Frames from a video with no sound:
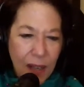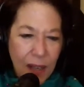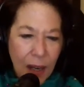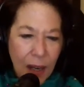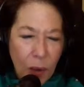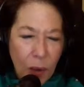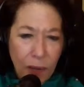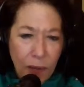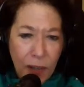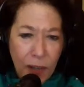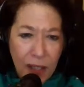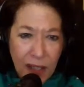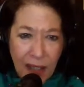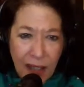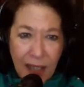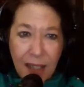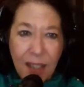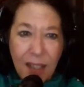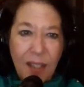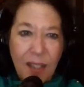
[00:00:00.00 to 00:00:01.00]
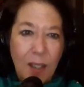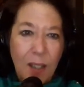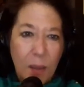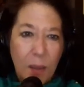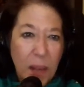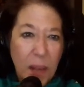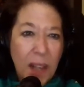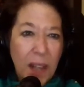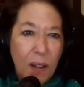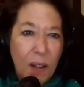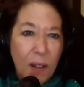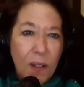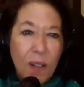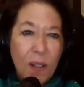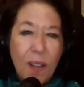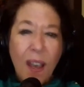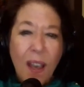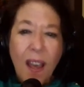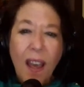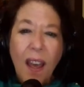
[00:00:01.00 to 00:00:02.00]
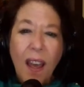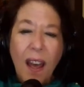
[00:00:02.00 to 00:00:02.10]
and I for Celestion Speakers,